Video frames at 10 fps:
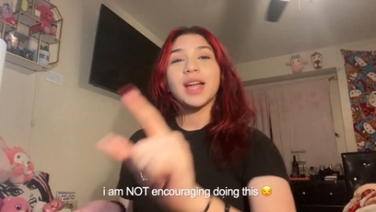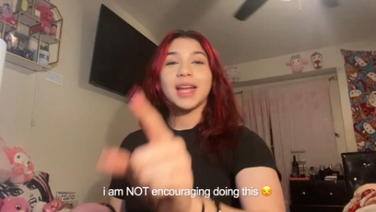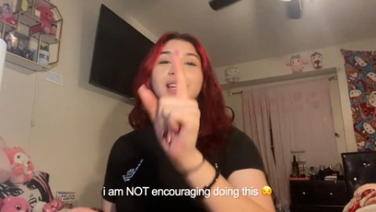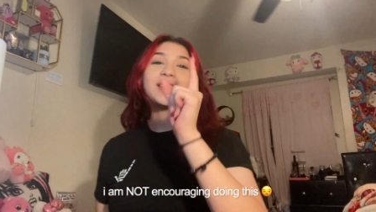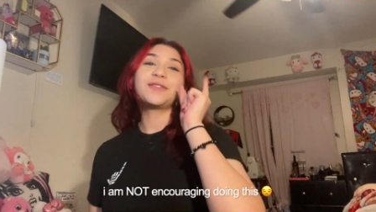
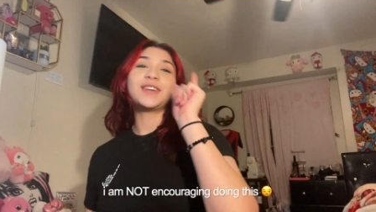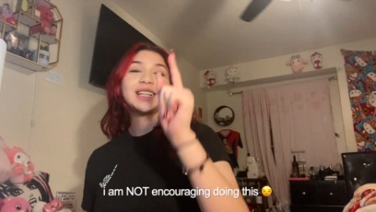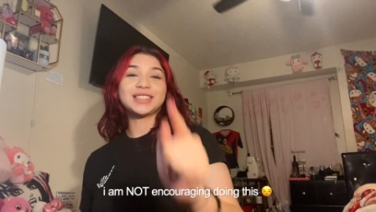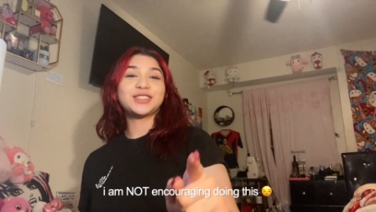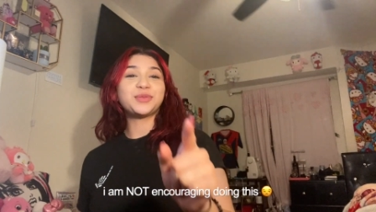any
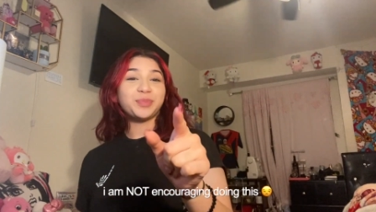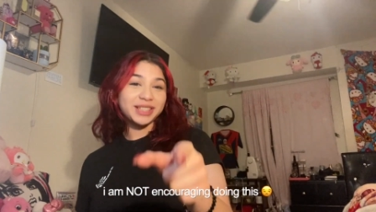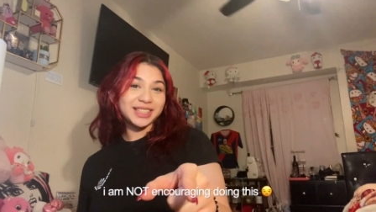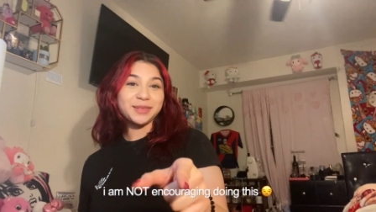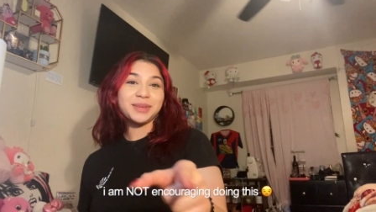fucking
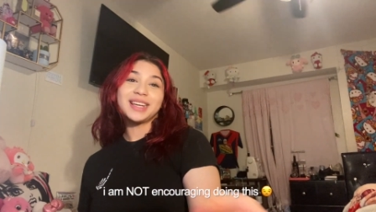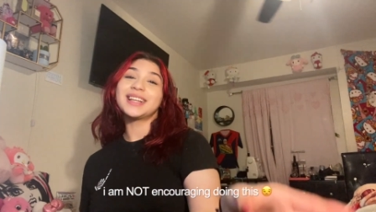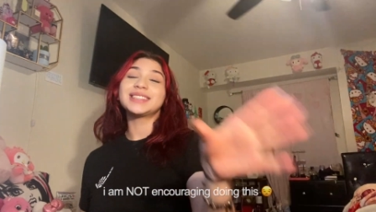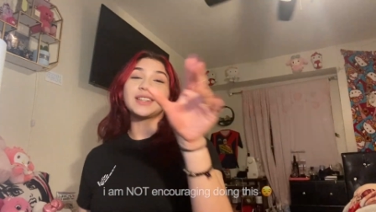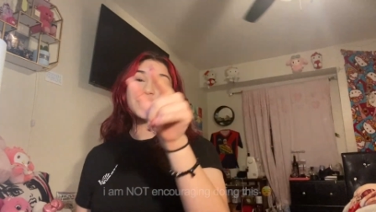stupidity
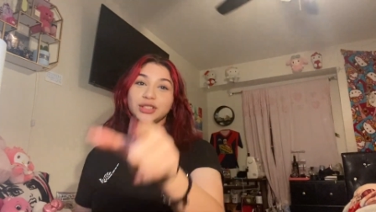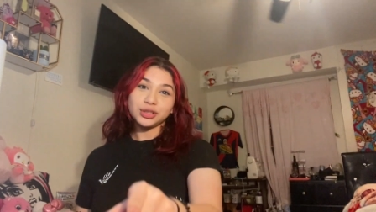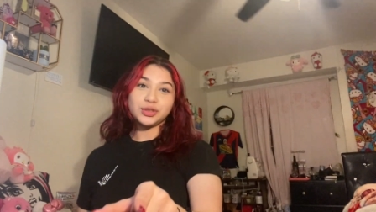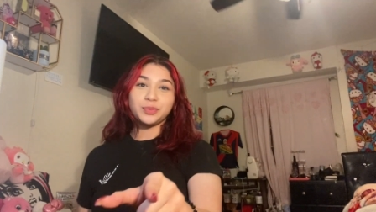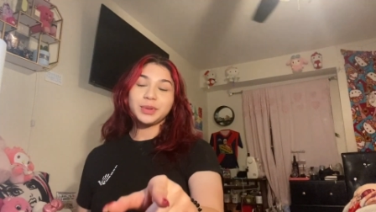because if you're
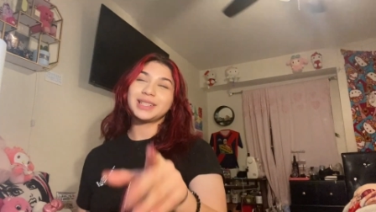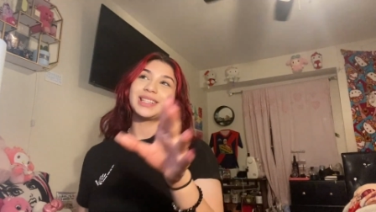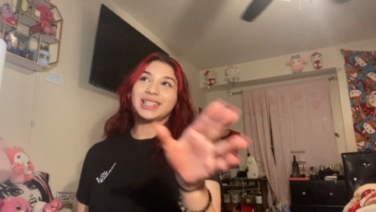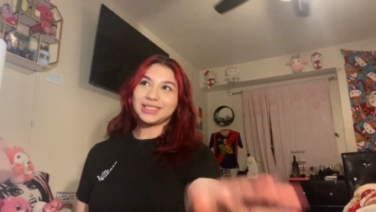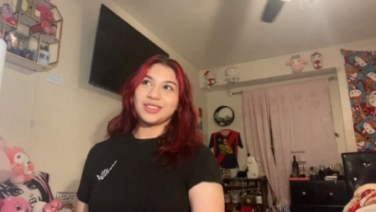stupid,
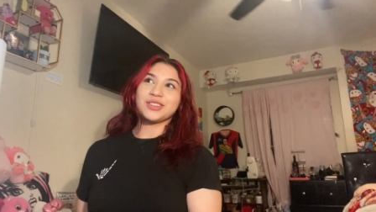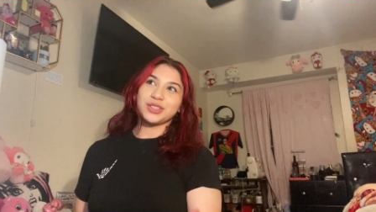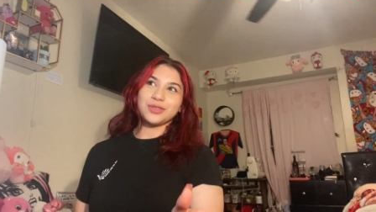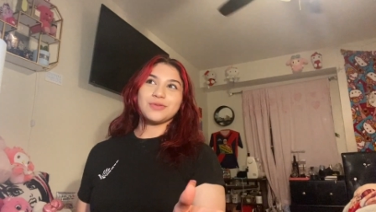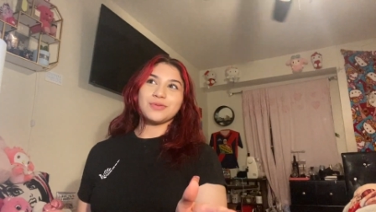that's on you.